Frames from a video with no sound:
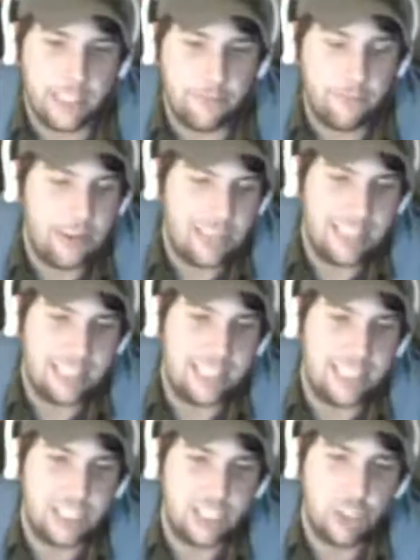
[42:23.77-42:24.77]

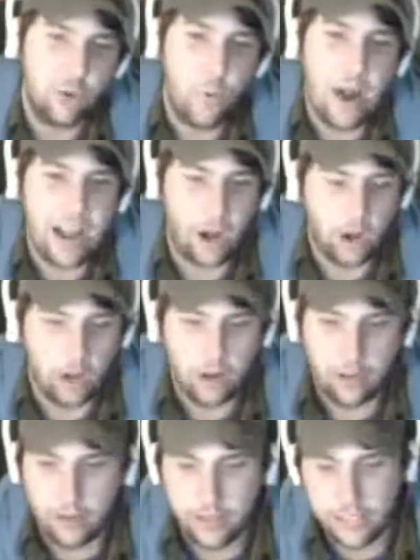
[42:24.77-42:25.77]
it's Square.
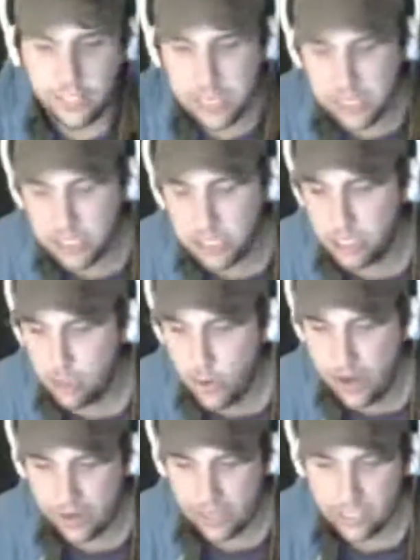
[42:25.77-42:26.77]
It's
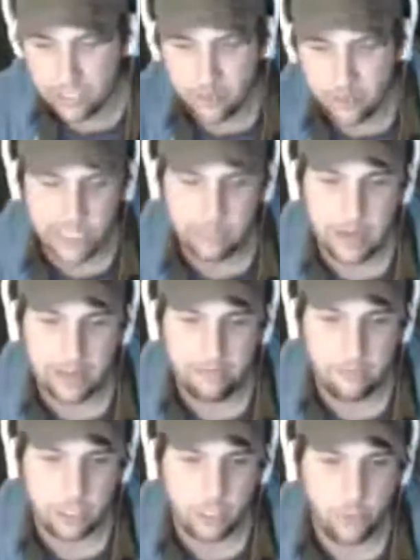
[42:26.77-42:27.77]
Square. That's what I expect from
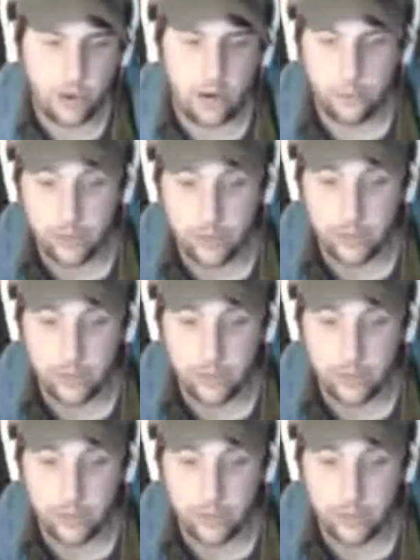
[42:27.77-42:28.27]
Square when they